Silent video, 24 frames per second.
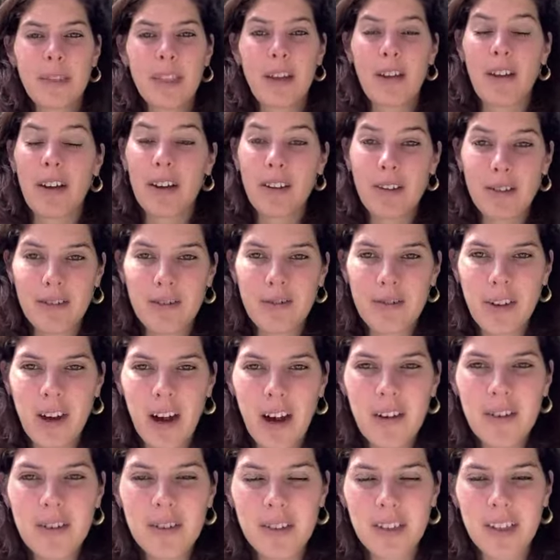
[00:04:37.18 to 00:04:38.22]
Now, I could fill
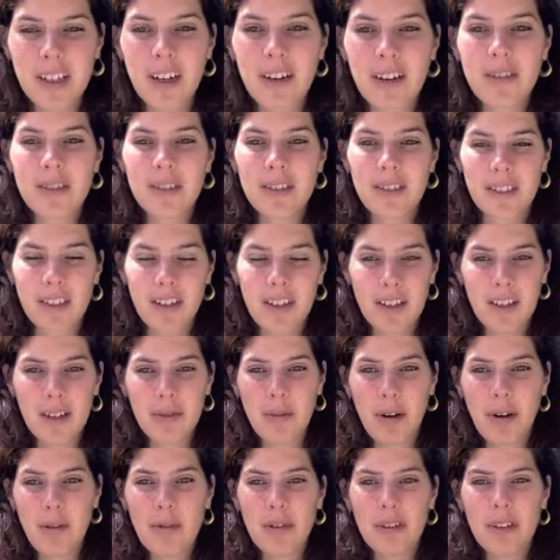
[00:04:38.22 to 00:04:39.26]
hours and hours talking
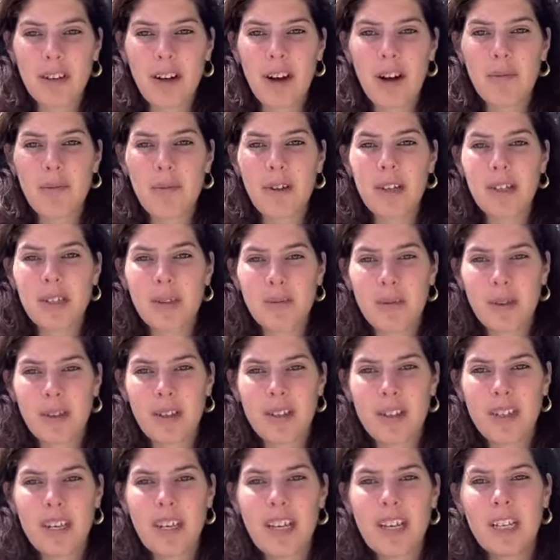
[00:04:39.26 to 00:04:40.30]
about what karma is, but
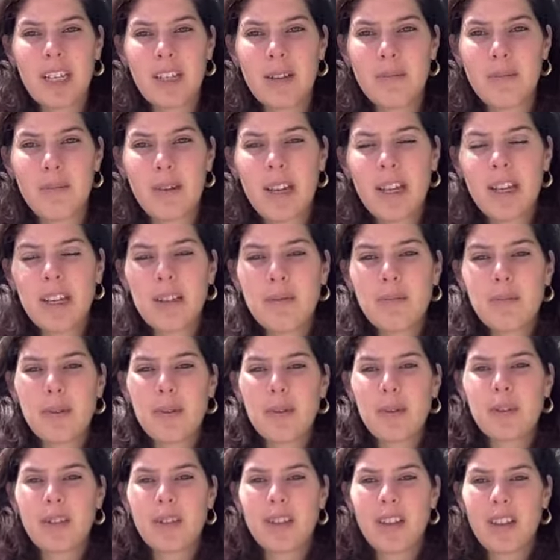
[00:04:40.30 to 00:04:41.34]
the main
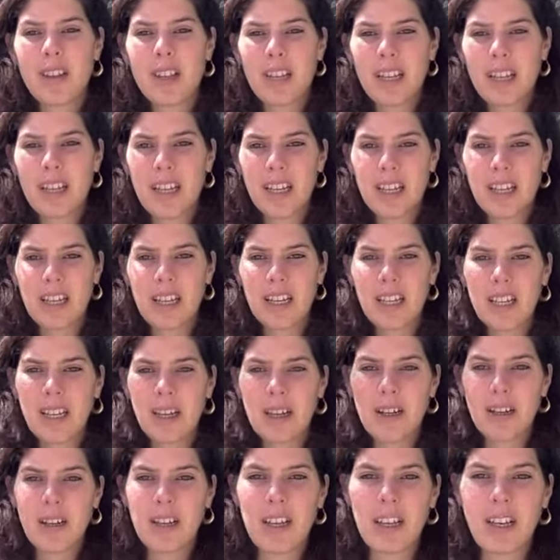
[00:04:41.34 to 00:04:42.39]
important thing
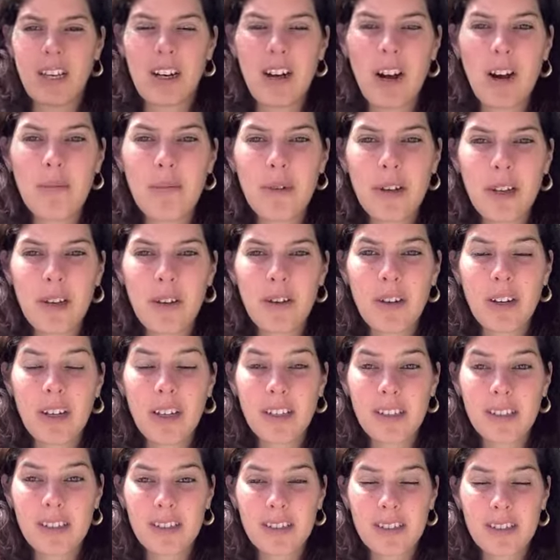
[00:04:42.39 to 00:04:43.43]
in Karma yoga
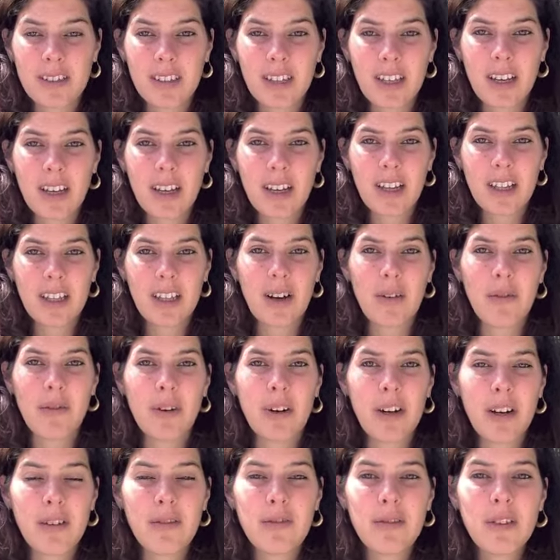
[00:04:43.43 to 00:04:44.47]
is that
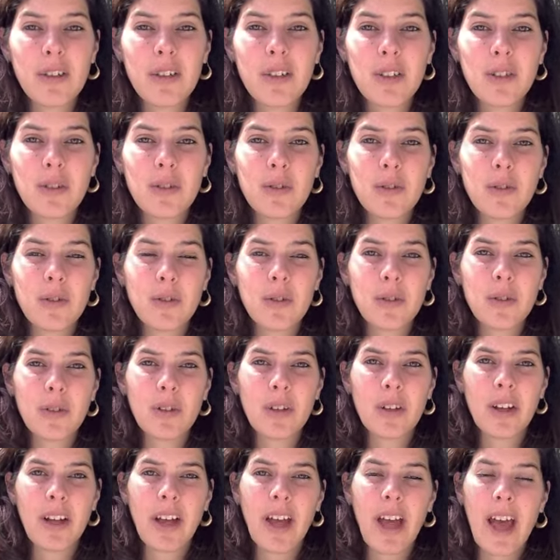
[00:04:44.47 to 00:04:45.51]
whatever you
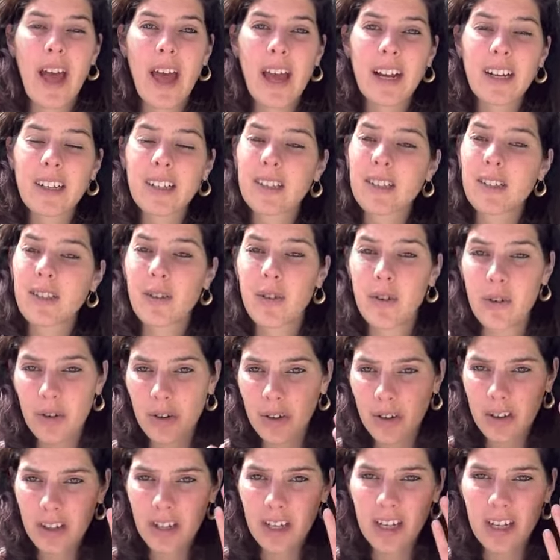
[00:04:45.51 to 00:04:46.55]
act or
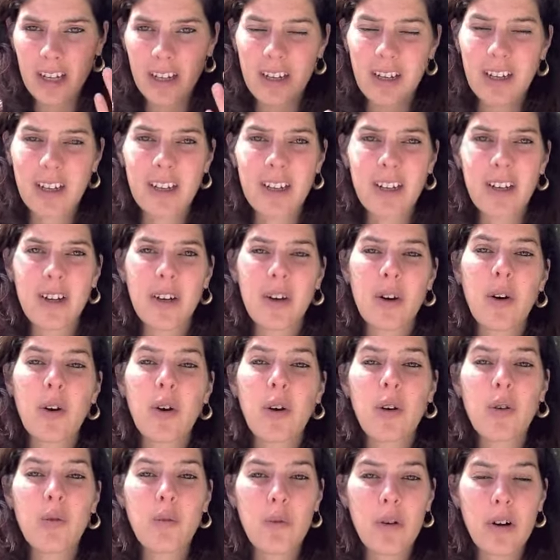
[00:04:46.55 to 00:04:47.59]
think
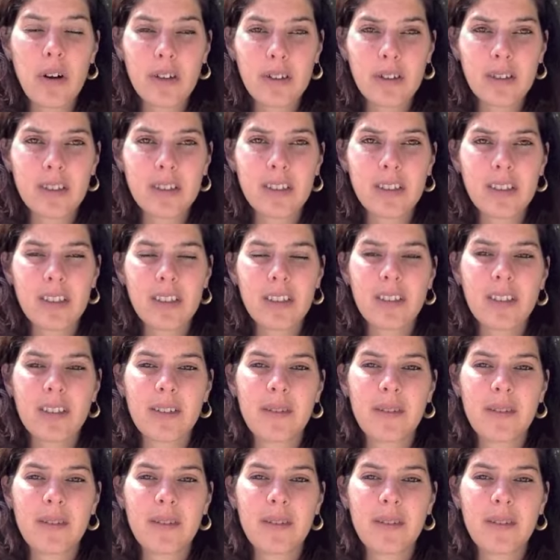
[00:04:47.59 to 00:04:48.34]
or want,